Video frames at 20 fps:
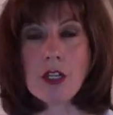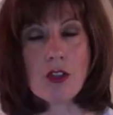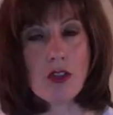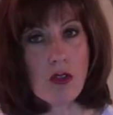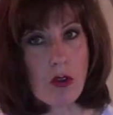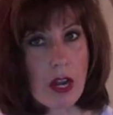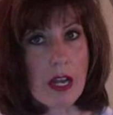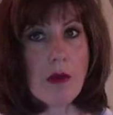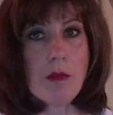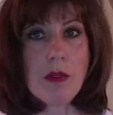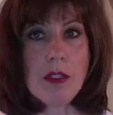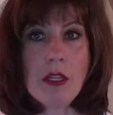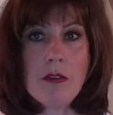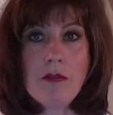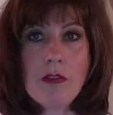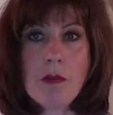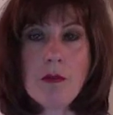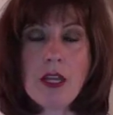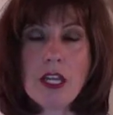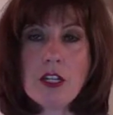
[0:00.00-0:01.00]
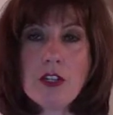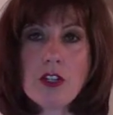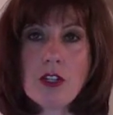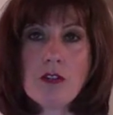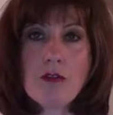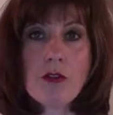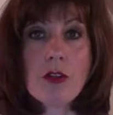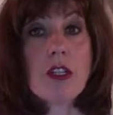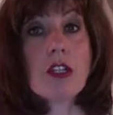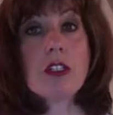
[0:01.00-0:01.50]
incredible
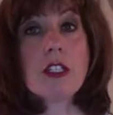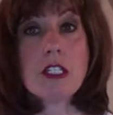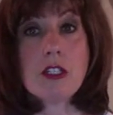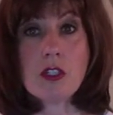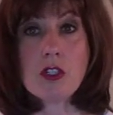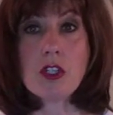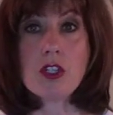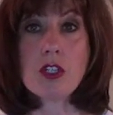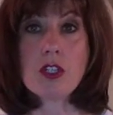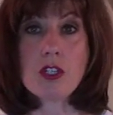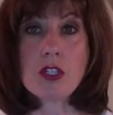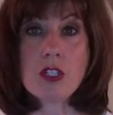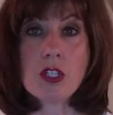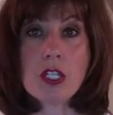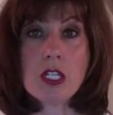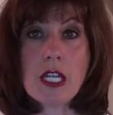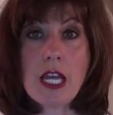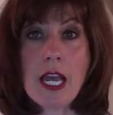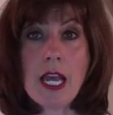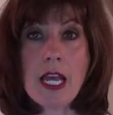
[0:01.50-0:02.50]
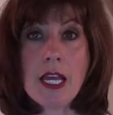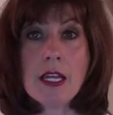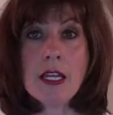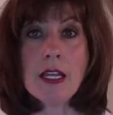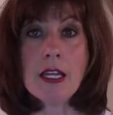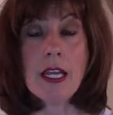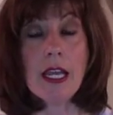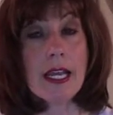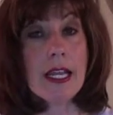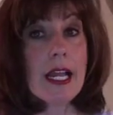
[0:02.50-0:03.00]
information for the listeners
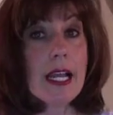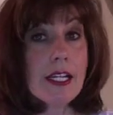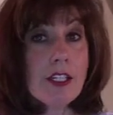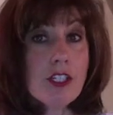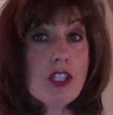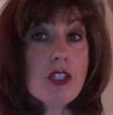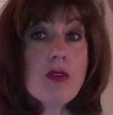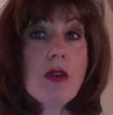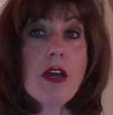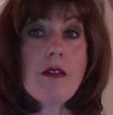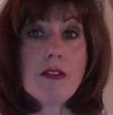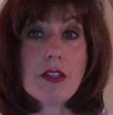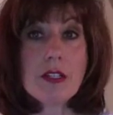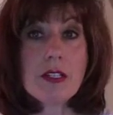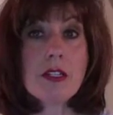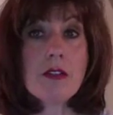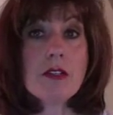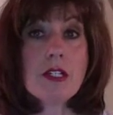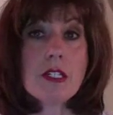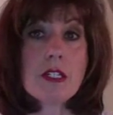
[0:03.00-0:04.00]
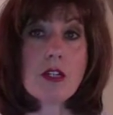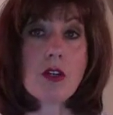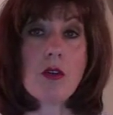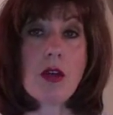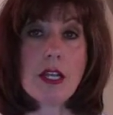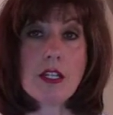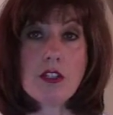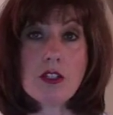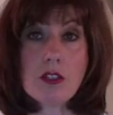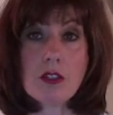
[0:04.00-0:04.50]
today. And I do have a series of
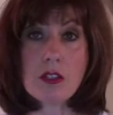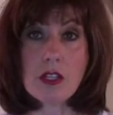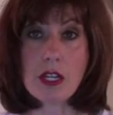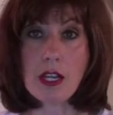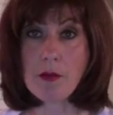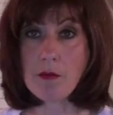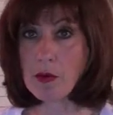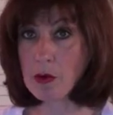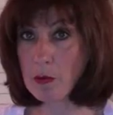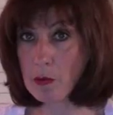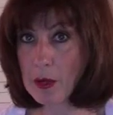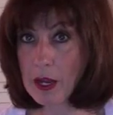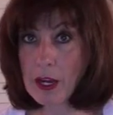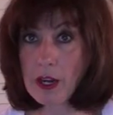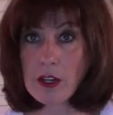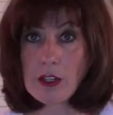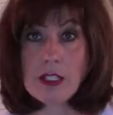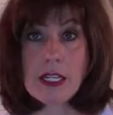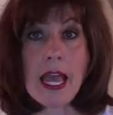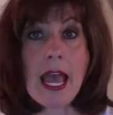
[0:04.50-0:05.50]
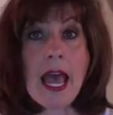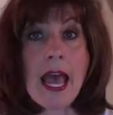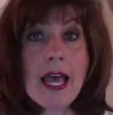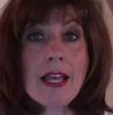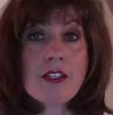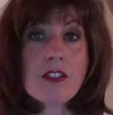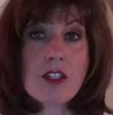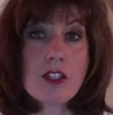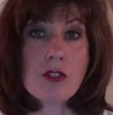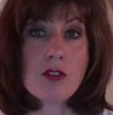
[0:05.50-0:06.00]
questions that I'm prepared to
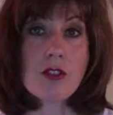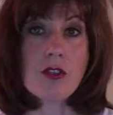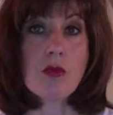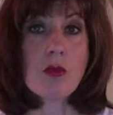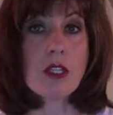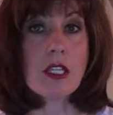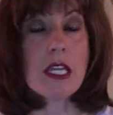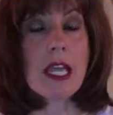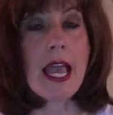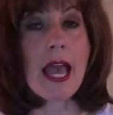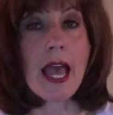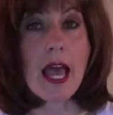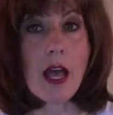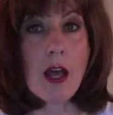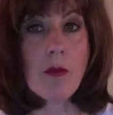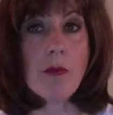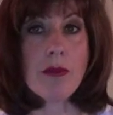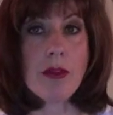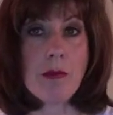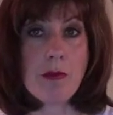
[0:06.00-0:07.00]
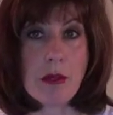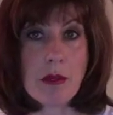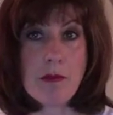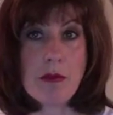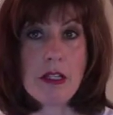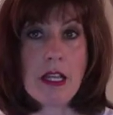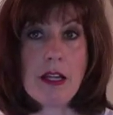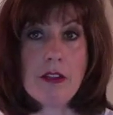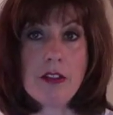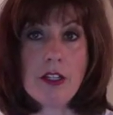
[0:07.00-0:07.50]
ask you to really help the
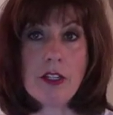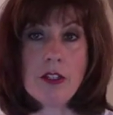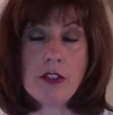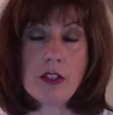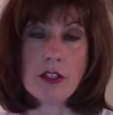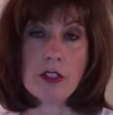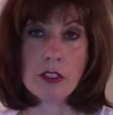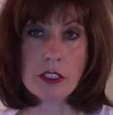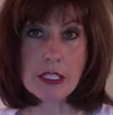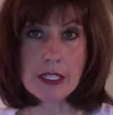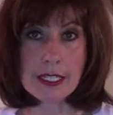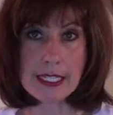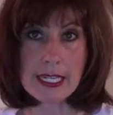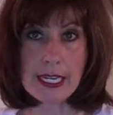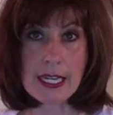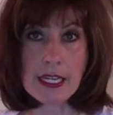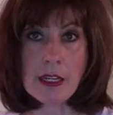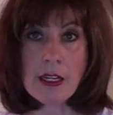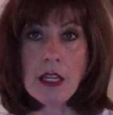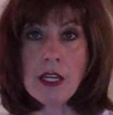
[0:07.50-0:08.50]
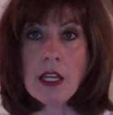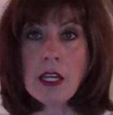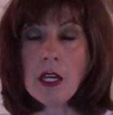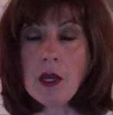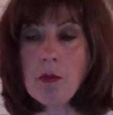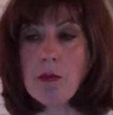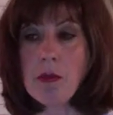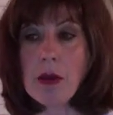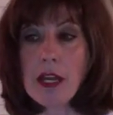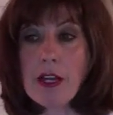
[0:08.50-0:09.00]
people out there that are listening.
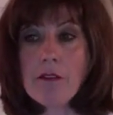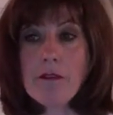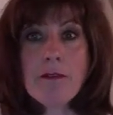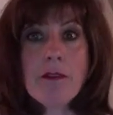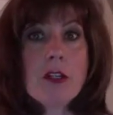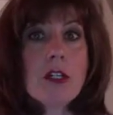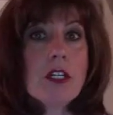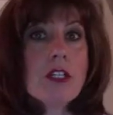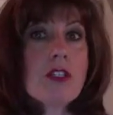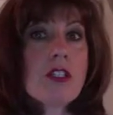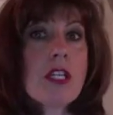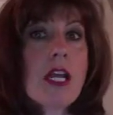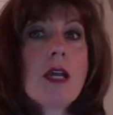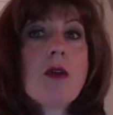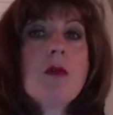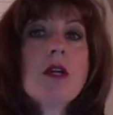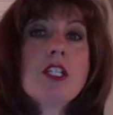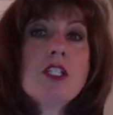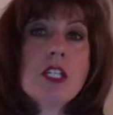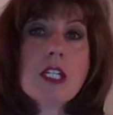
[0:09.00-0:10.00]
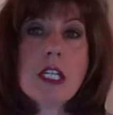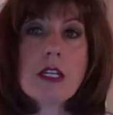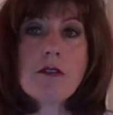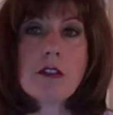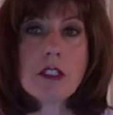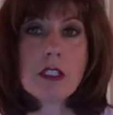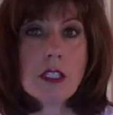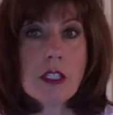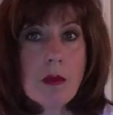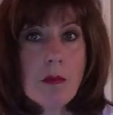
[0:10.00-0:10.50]
But first, I want you to
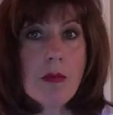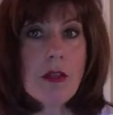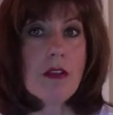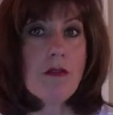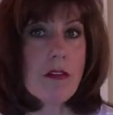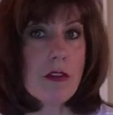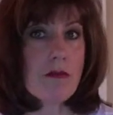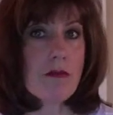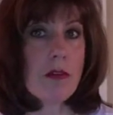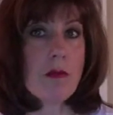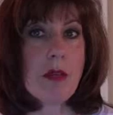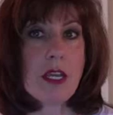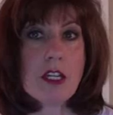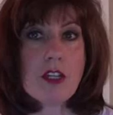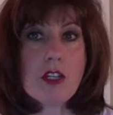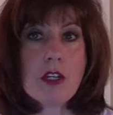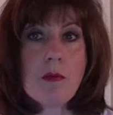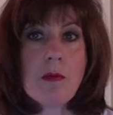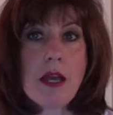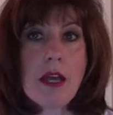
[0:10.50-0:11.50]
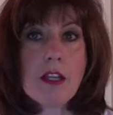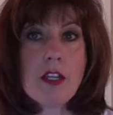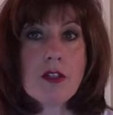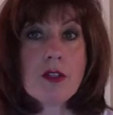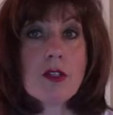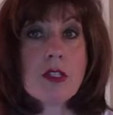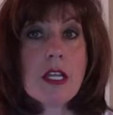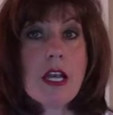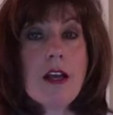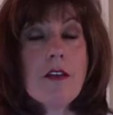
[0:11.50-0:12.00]
give a little bit of information about
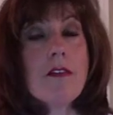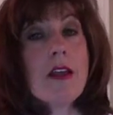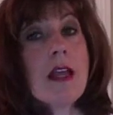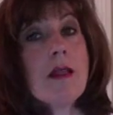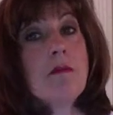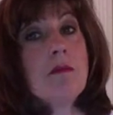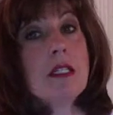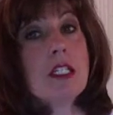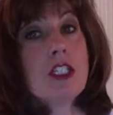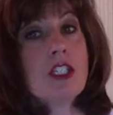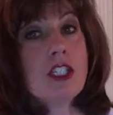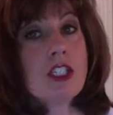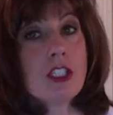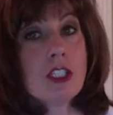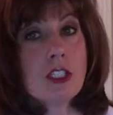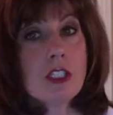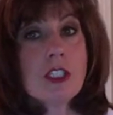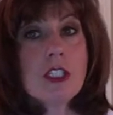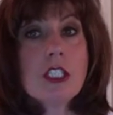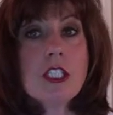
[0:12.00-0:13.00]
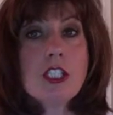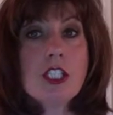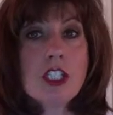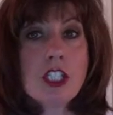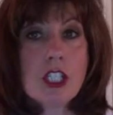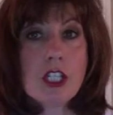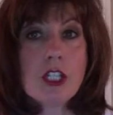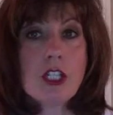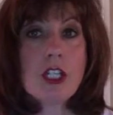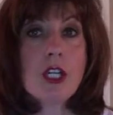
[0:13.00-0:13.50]
yourself, and be sure to
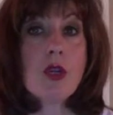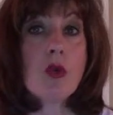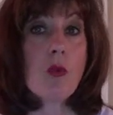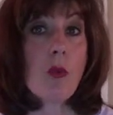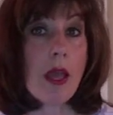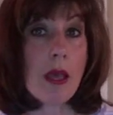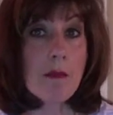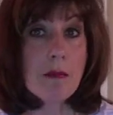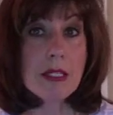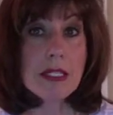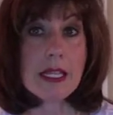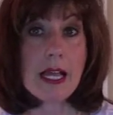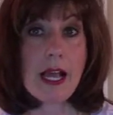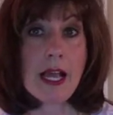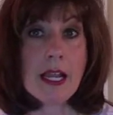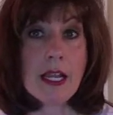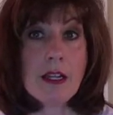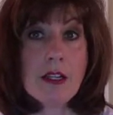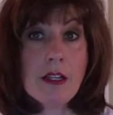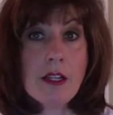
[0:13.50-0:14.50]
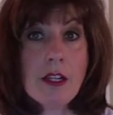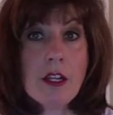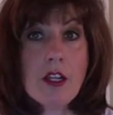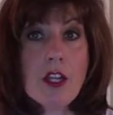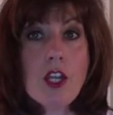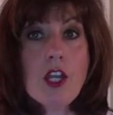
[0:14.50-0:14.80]
share your website